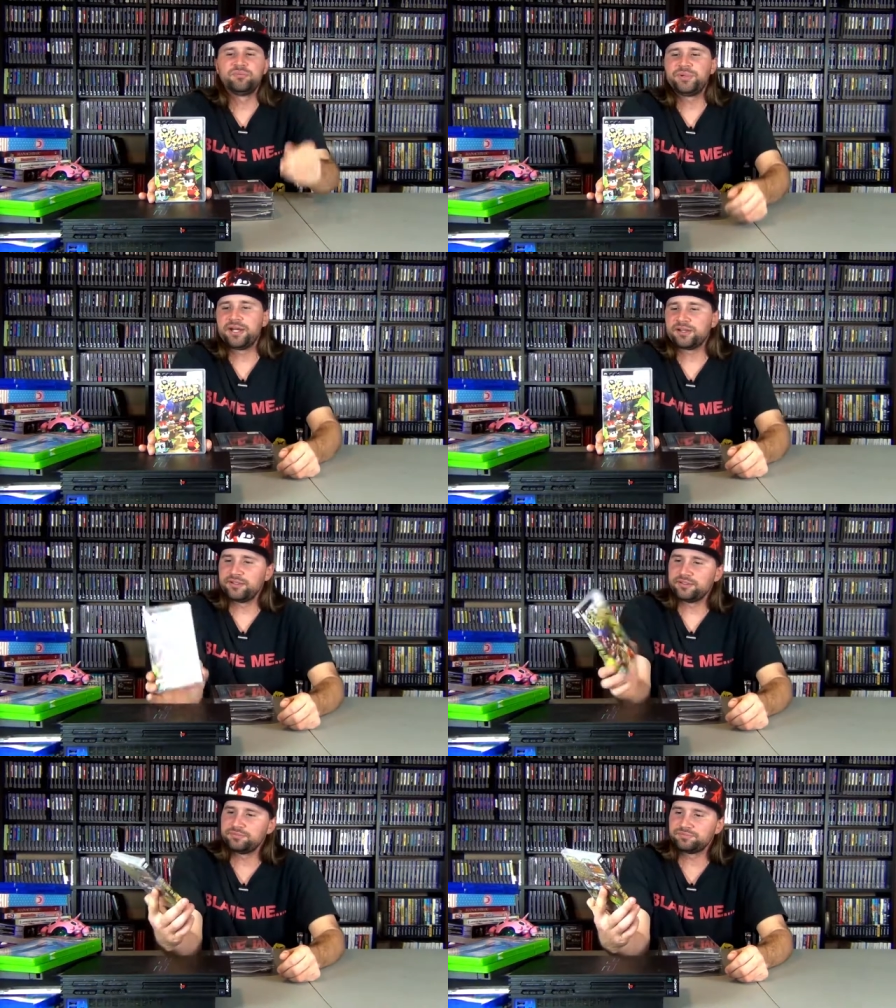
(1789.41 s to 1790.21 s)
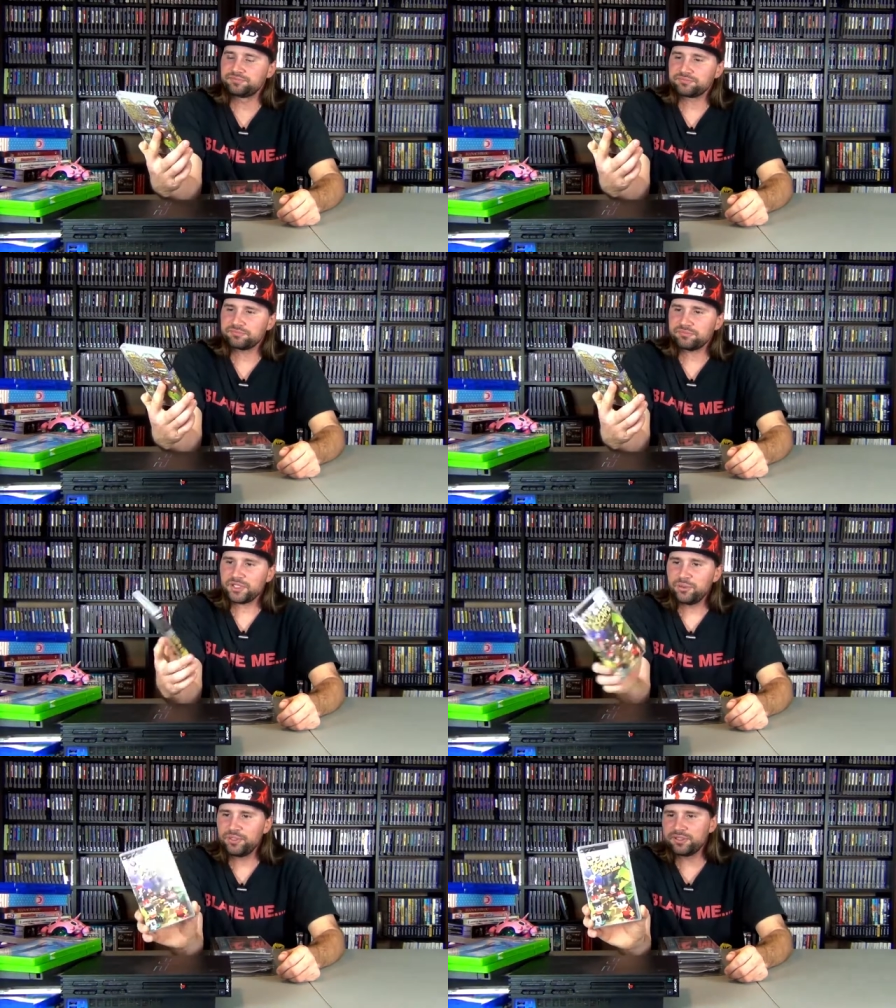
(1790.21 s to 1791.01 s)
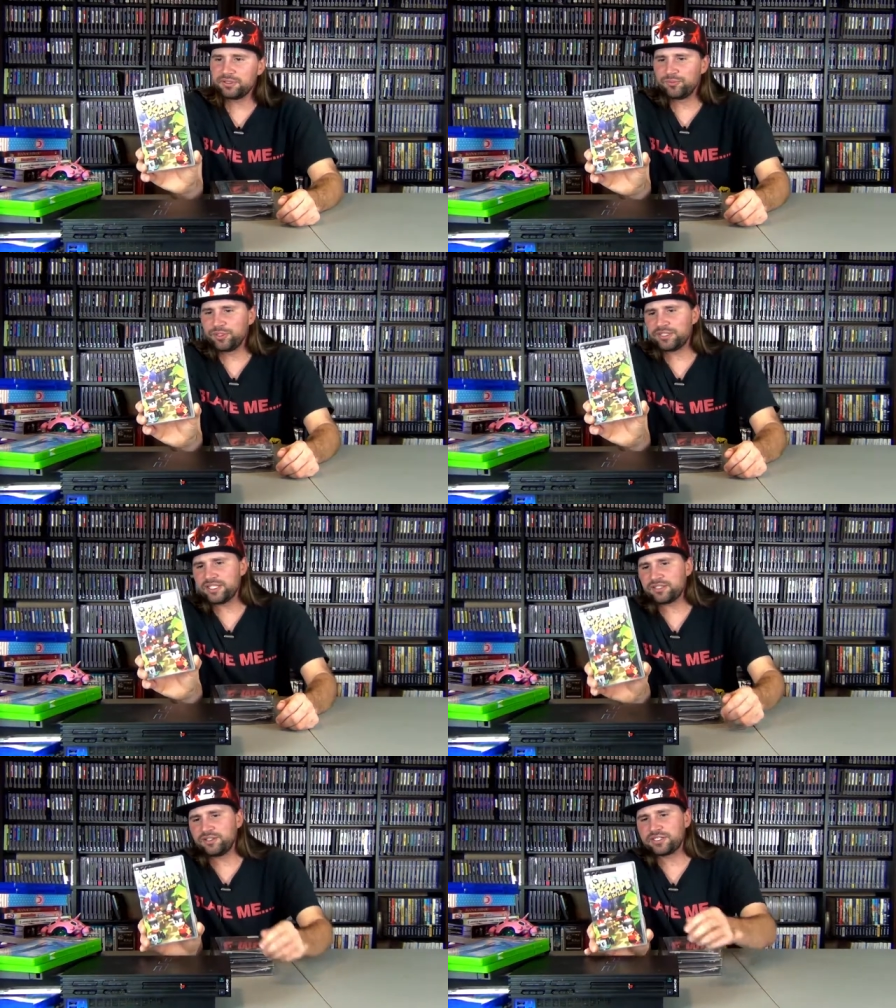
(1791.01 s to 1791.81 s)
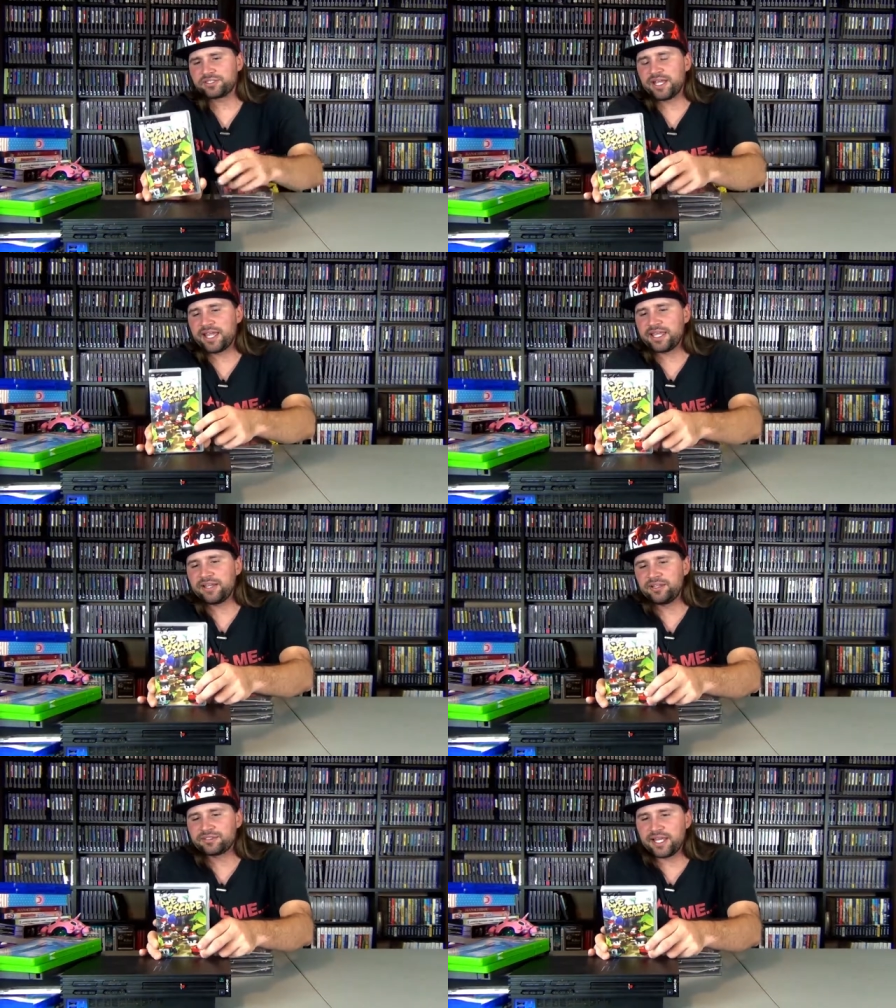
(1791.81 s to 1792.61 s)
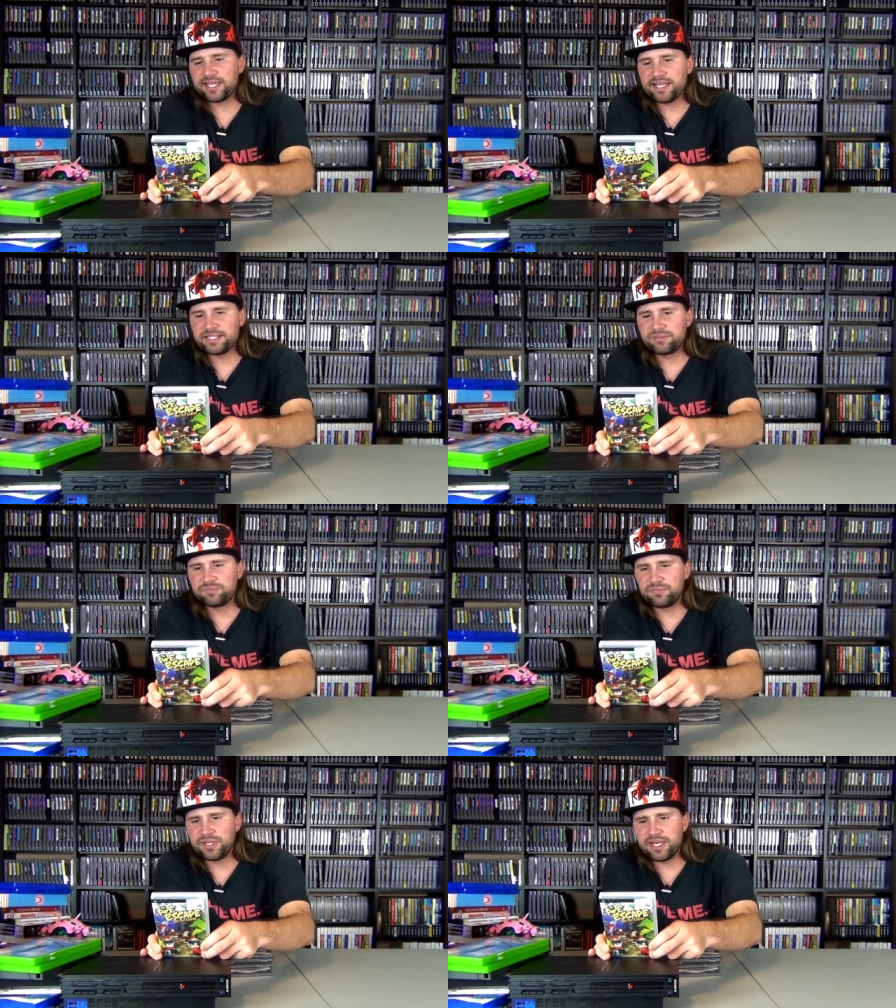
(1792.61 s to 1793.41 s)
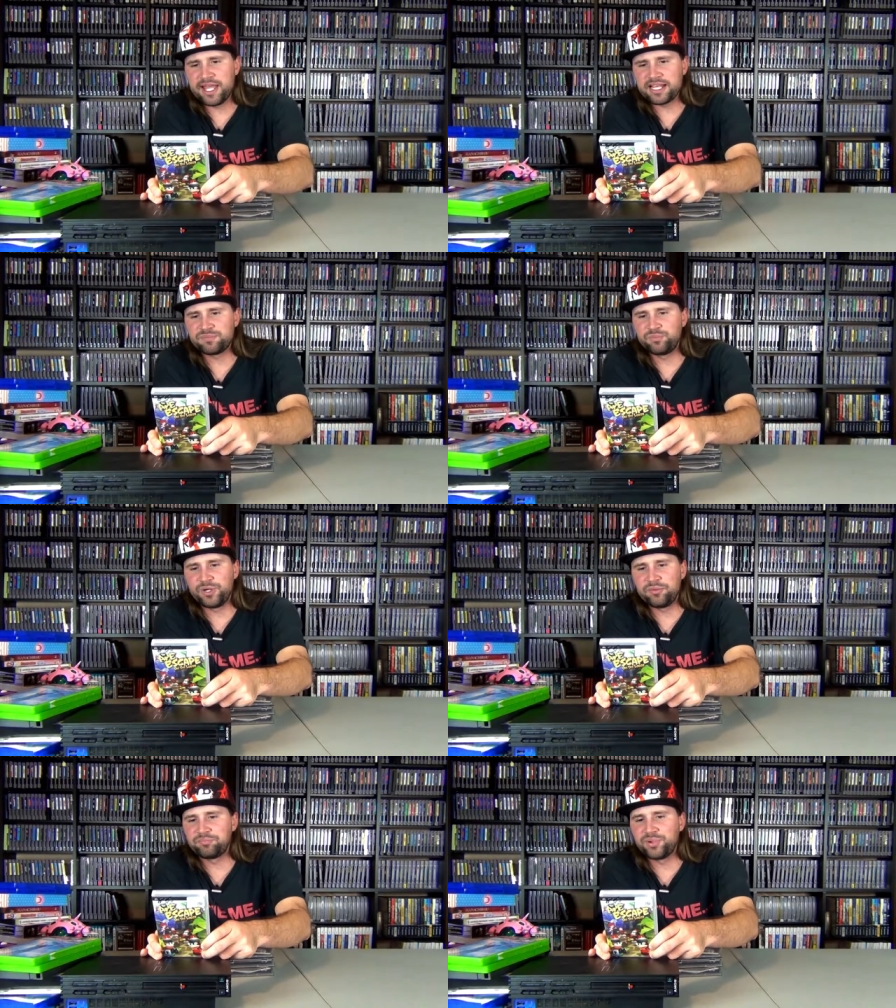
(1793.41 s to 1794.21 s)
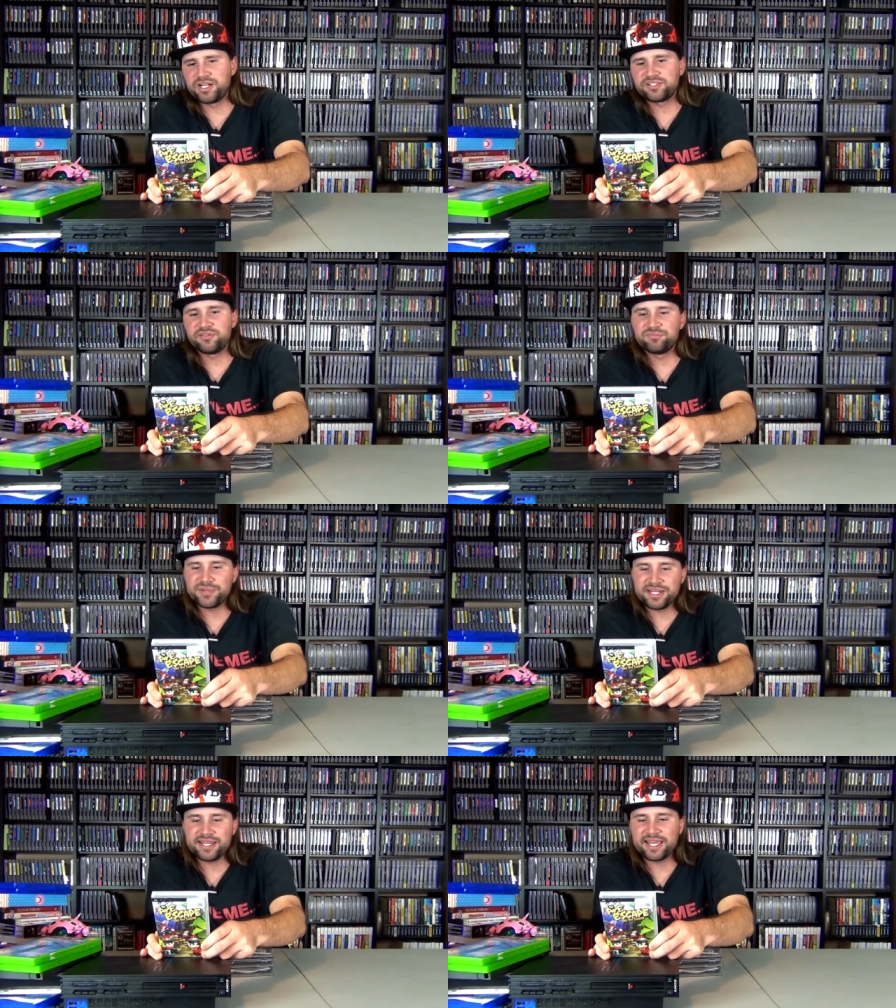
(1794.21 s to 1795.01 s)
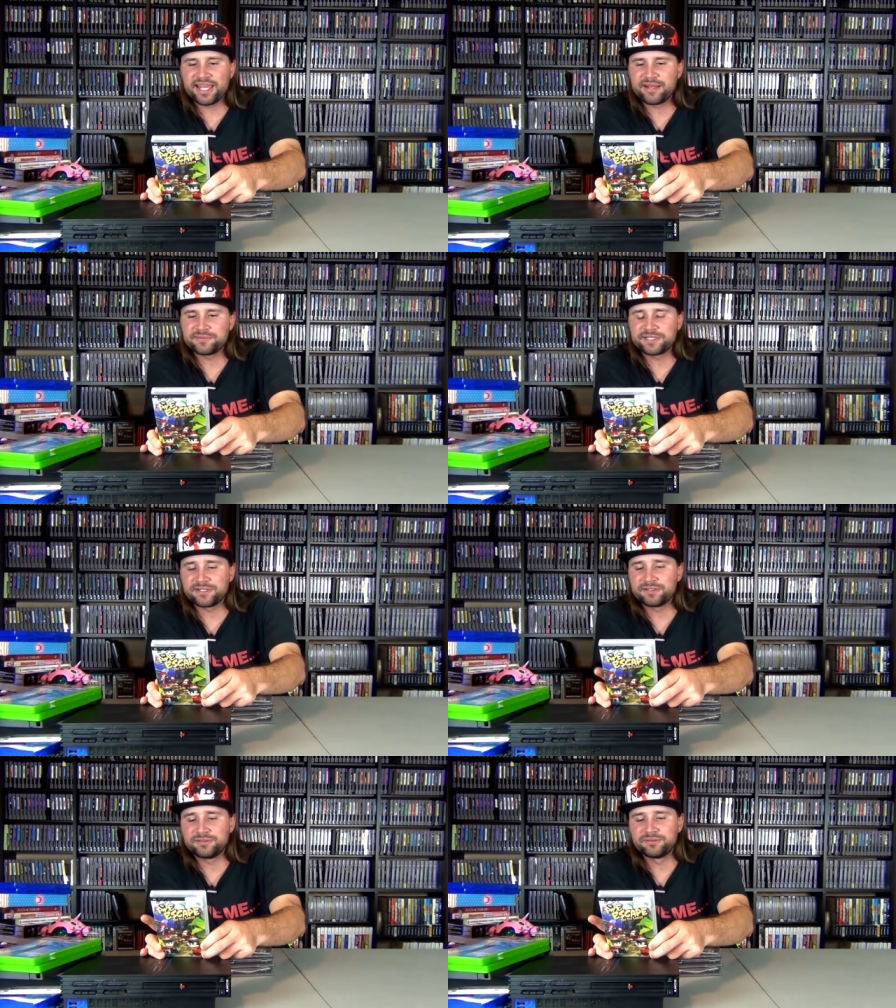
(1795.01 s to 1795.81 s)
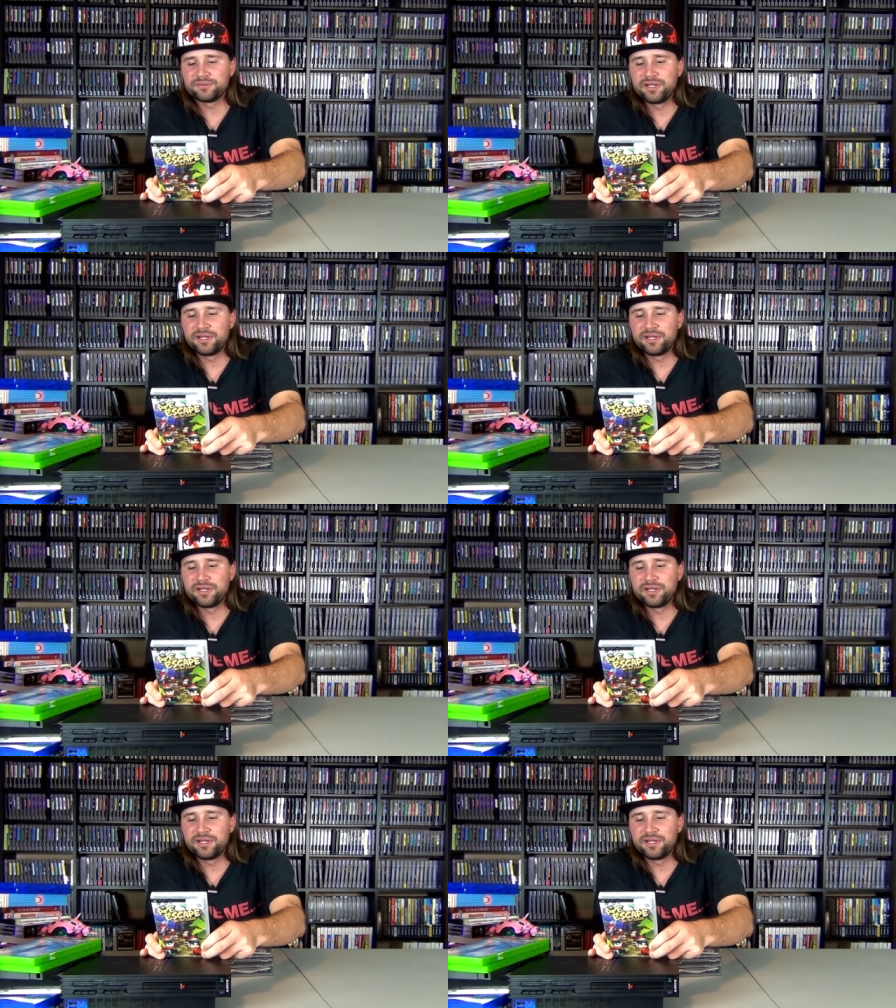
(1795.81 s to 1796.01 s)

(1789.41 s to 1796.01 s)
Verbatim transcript: But what this looks like, it looks like it has a bunch of minigames, so